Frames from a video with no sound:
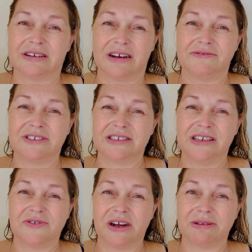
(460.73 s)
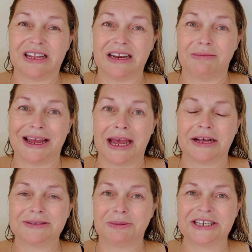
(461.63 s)
I've just given up cleaning my
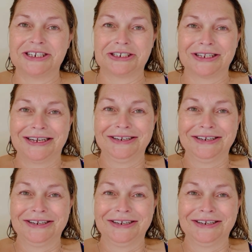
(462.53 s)
house potentially.